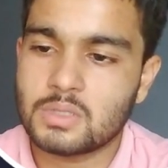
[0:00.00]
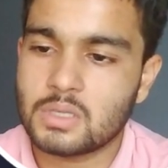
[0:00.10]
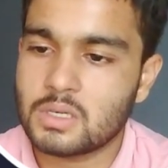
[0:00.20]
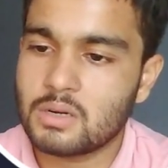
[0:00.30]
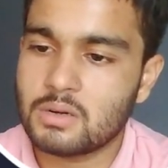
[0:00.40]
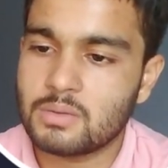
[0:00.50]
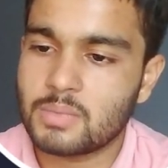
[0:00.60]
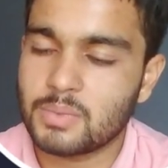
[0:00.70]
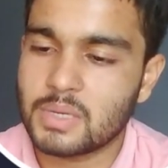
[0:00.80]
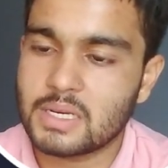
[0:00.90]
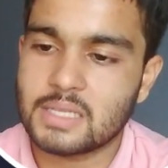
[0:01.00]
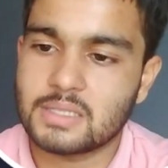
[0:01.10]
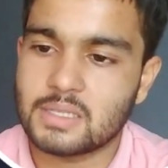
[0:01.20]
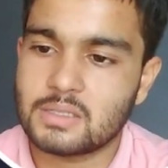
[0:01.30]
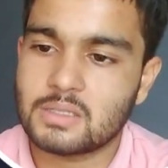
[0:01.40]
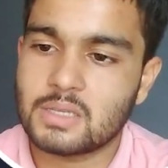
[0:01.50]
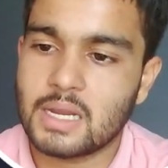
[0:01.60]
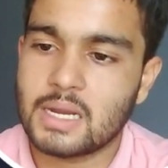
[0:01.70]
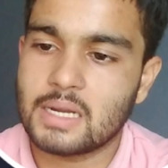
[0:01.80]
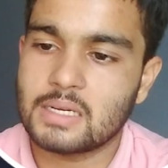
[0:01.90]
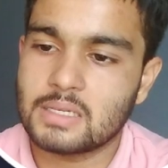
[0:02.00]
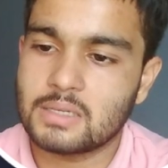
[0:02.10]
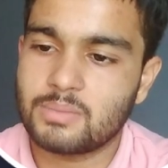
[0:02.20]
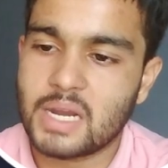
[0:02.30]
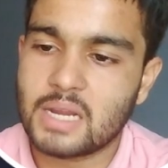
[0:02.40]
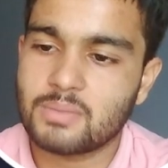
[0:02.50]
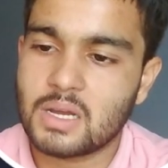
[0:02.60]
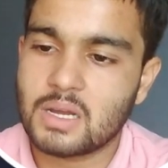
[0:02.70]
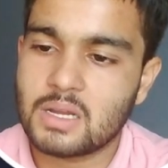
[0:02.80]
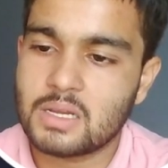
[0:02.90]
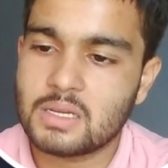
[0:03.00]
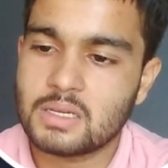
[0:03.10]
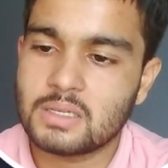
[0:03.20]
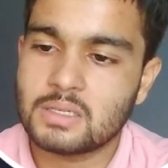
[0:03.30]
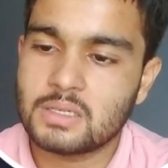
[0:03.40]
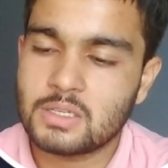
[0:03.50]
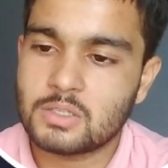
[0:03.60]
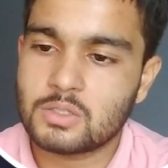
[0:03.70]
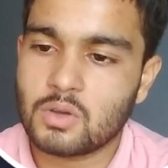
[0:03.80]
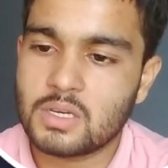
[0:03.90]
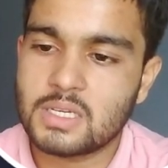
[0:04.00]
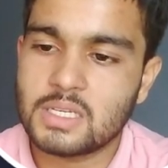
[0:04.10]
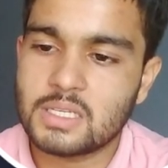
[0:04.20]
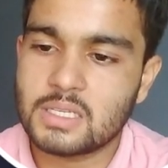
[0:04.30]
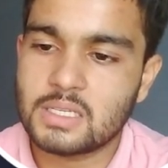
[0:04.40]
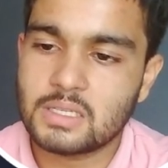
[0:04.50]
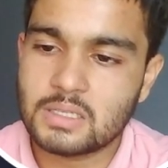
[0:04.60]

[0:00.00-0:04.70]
general public license, and pragma solidity